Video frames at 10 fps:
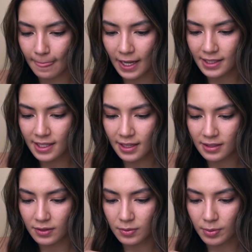I'd say
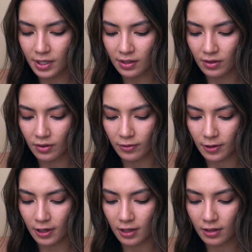this looks pretty good
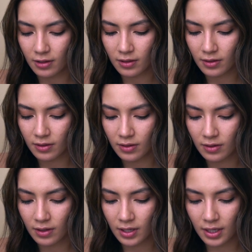overall.
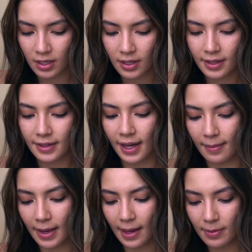Yeah,
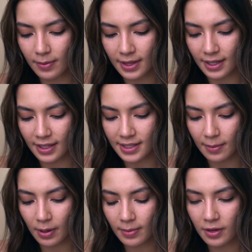I'm happy with this. I'd
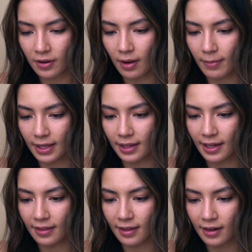probably crop my
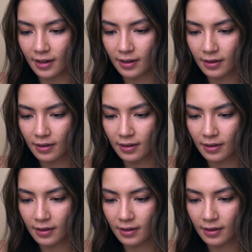leg there.